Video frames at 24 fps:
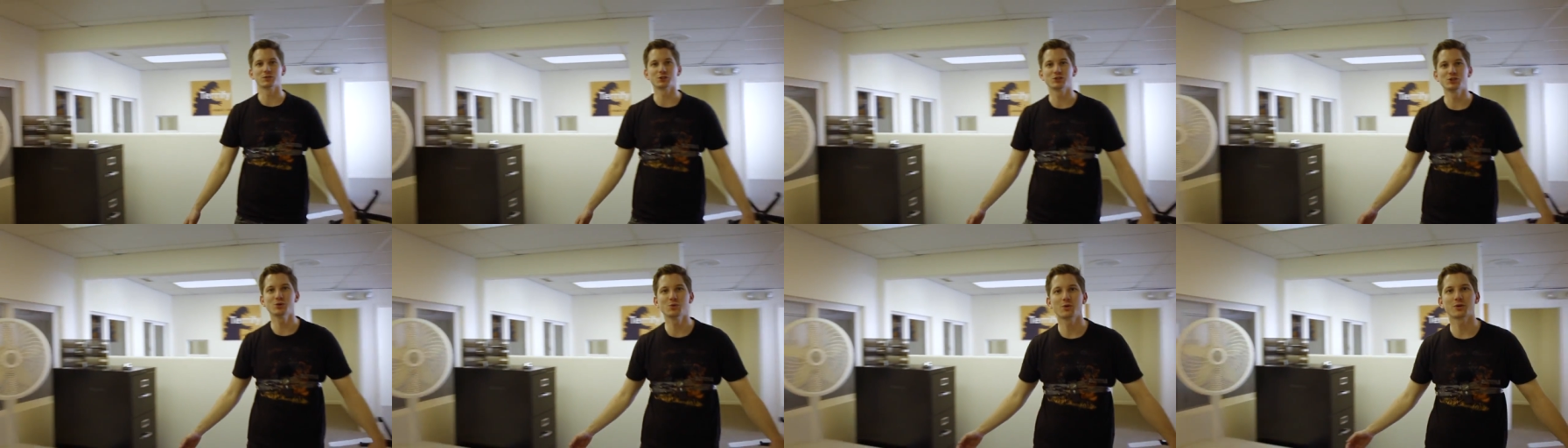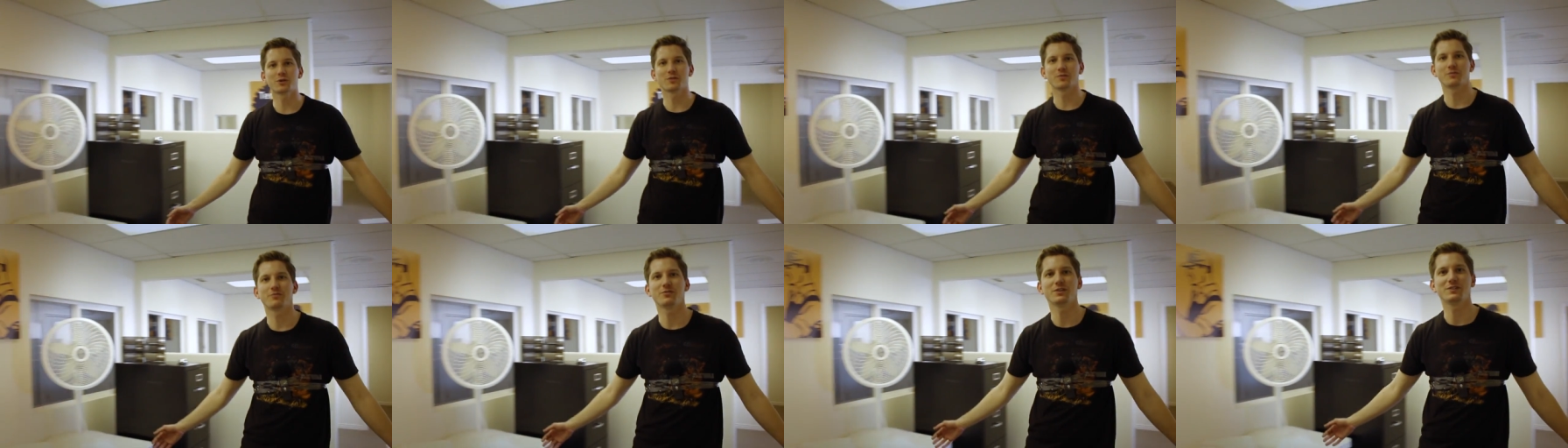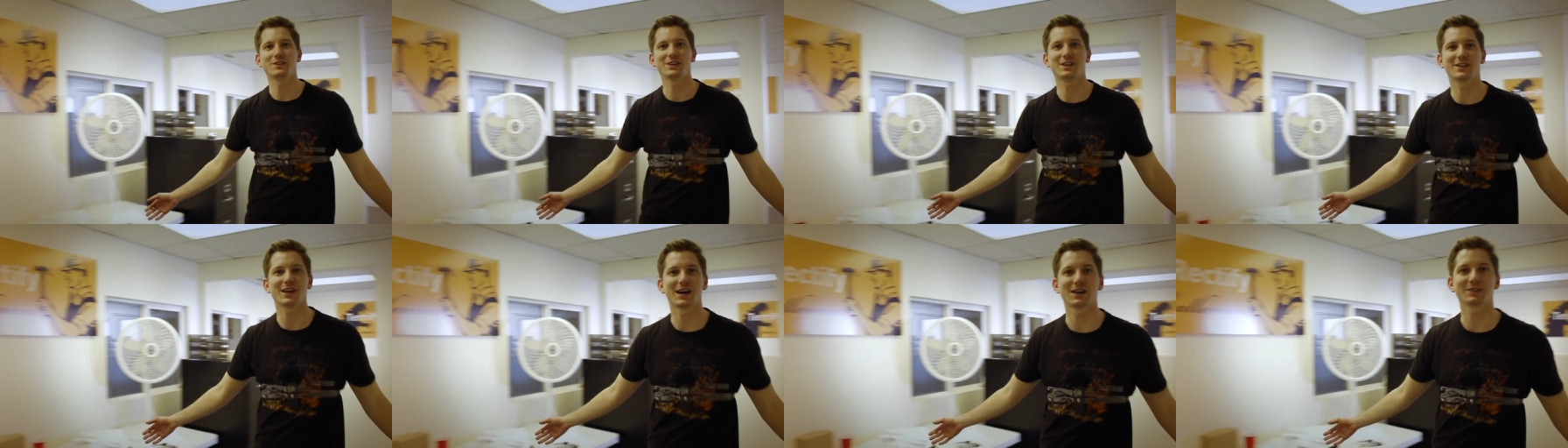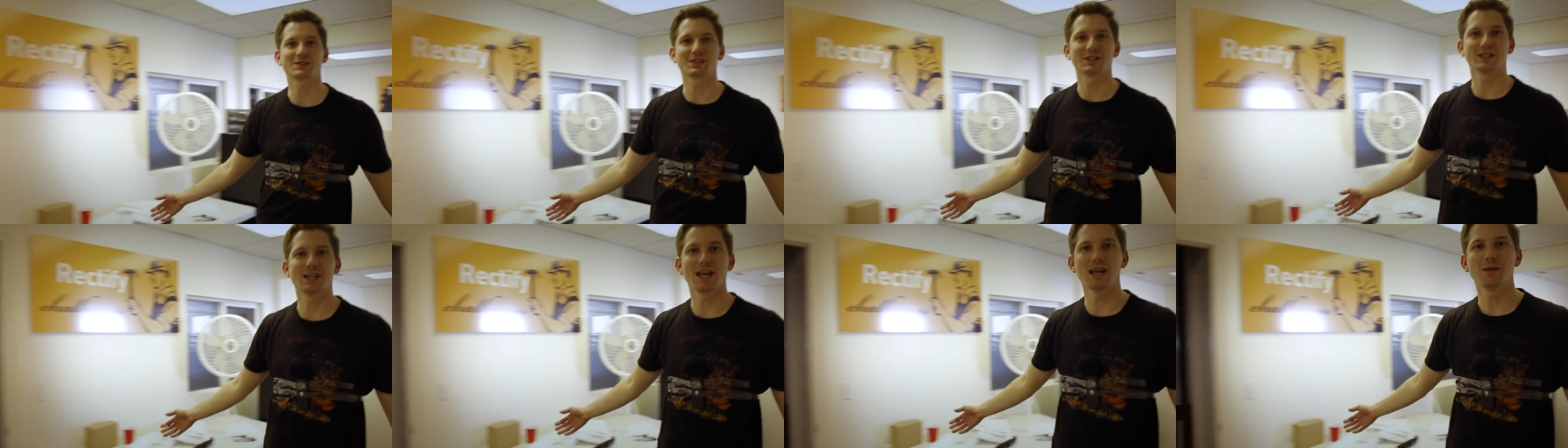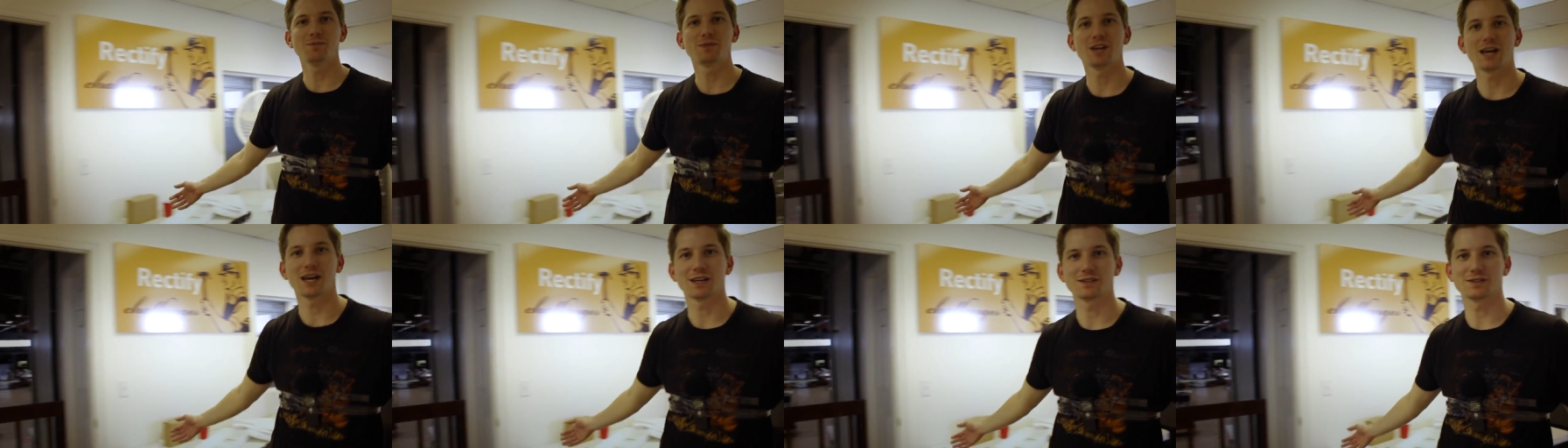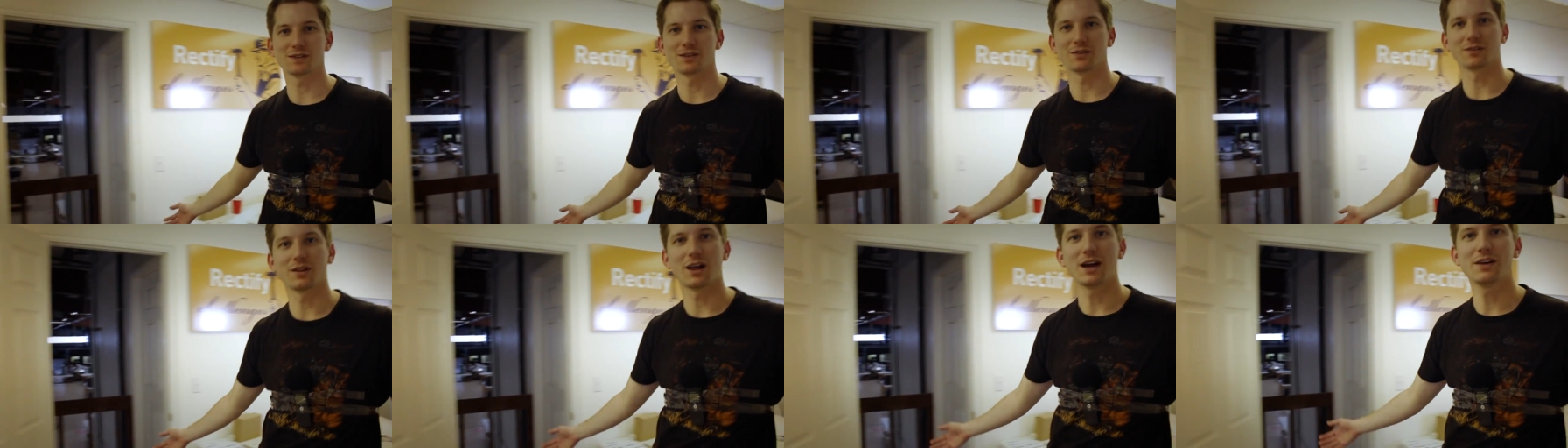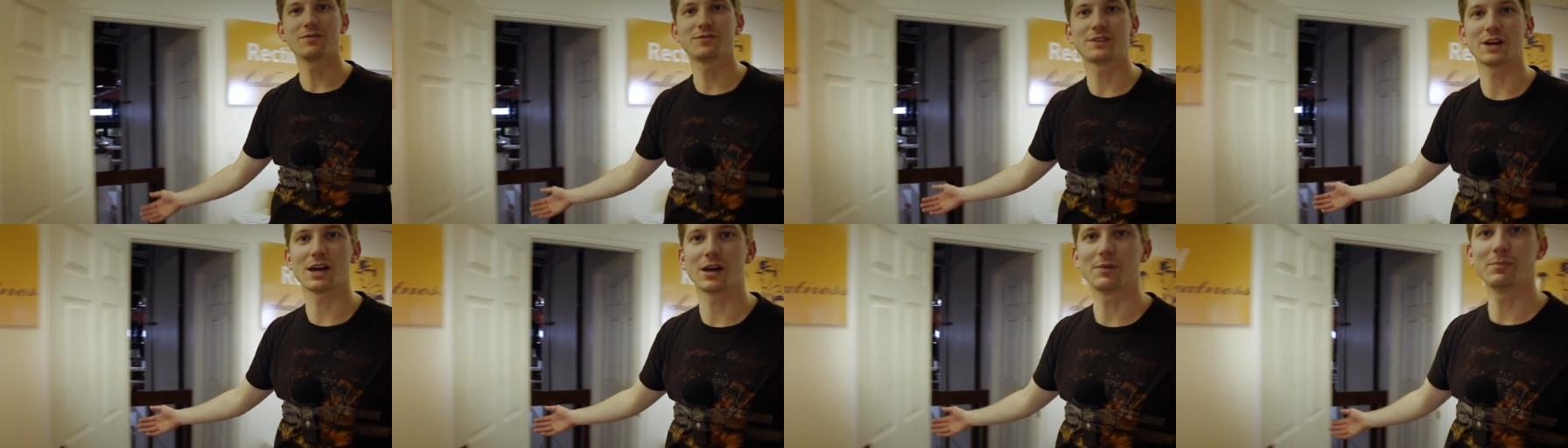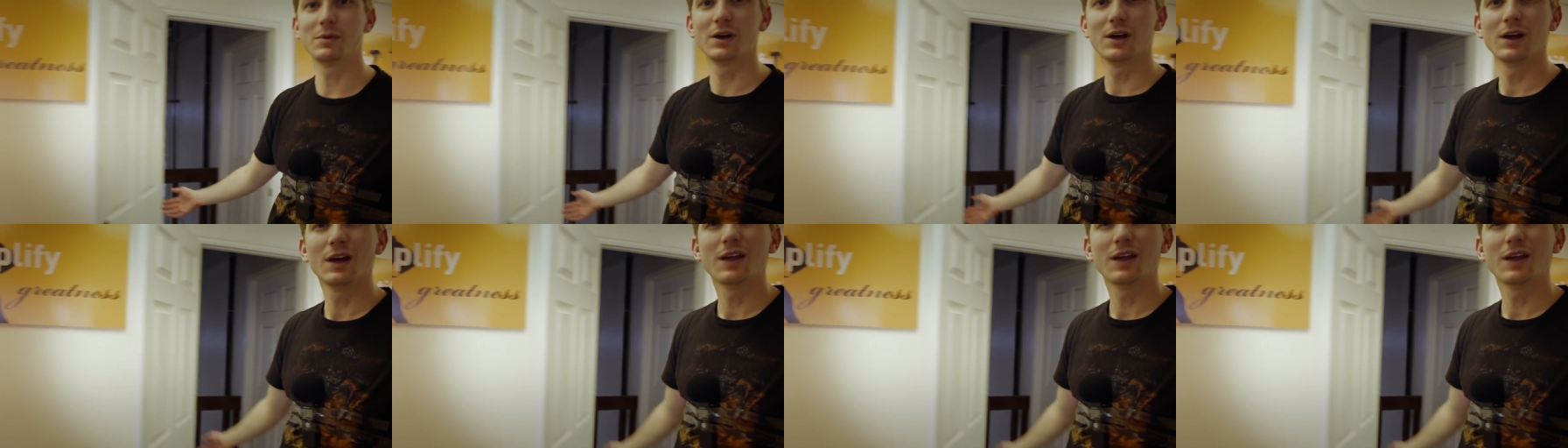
over 250,000 name tags in their lifetime.